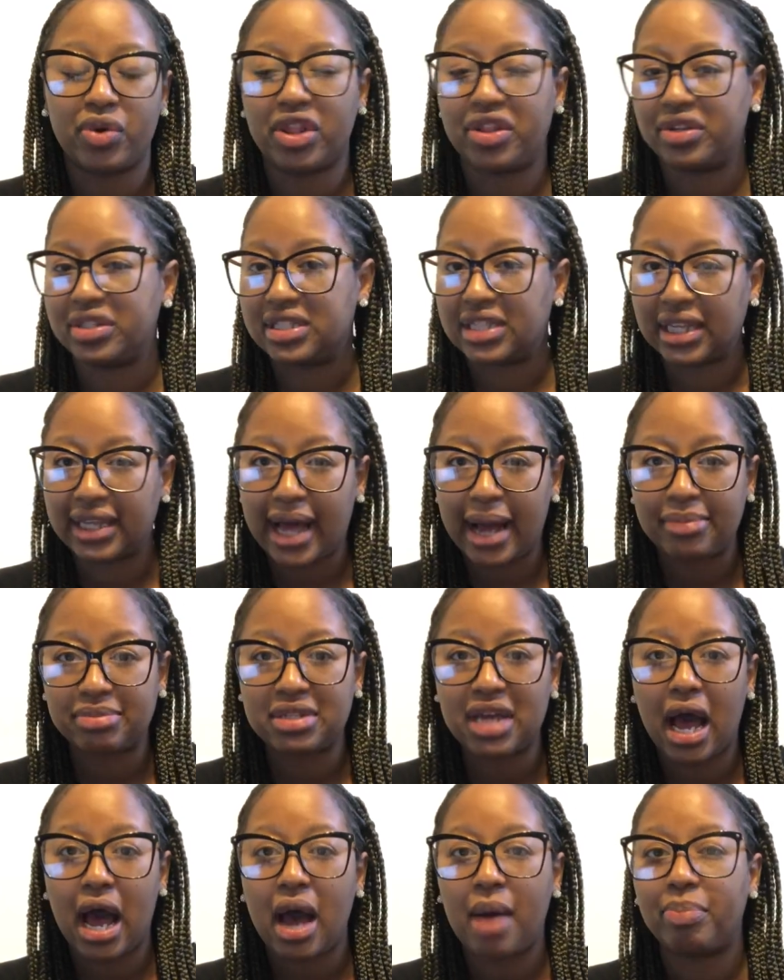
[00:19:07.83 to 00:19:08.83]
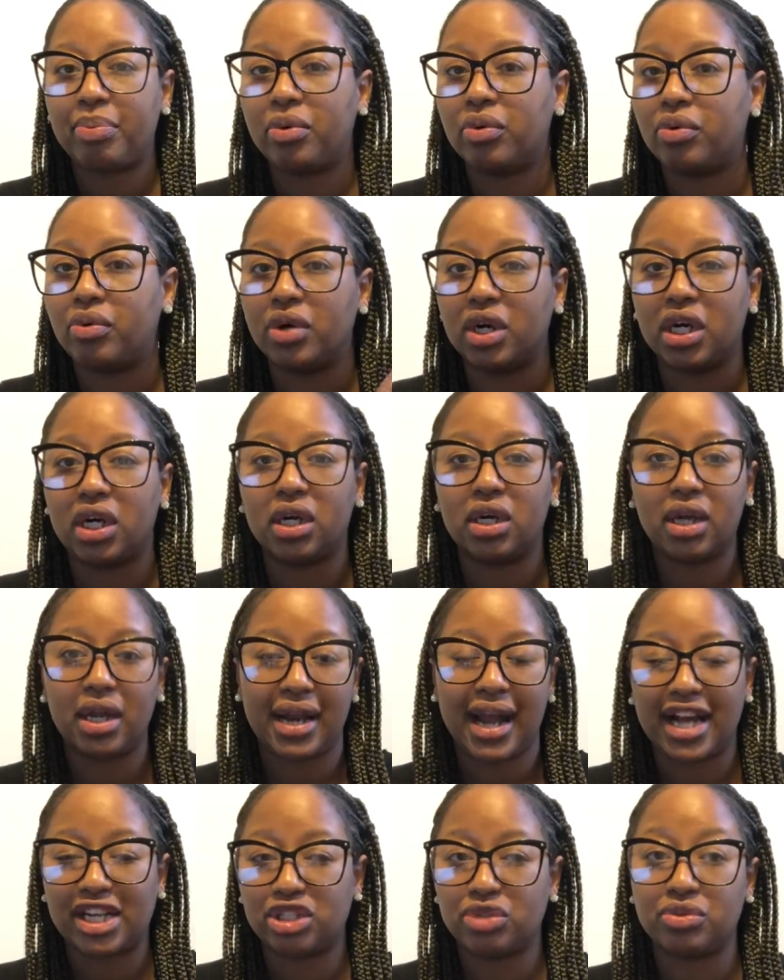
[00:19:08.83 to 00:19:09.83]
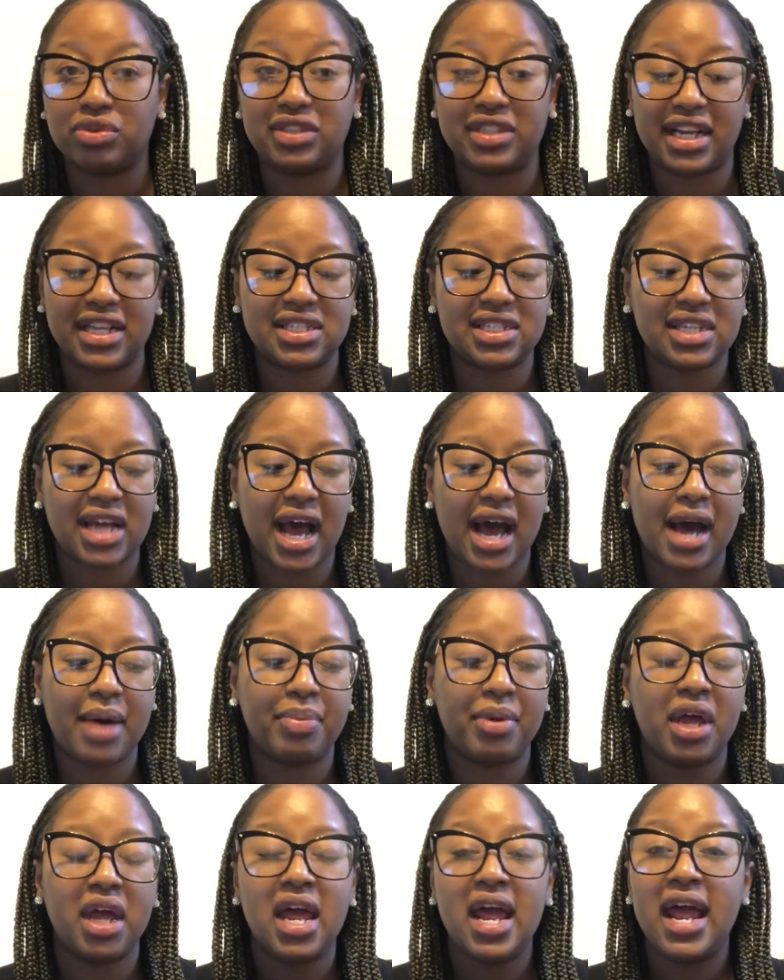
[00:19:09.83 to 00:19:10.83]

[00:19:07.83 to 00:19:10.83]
whether it's a laptop or an actual desktop.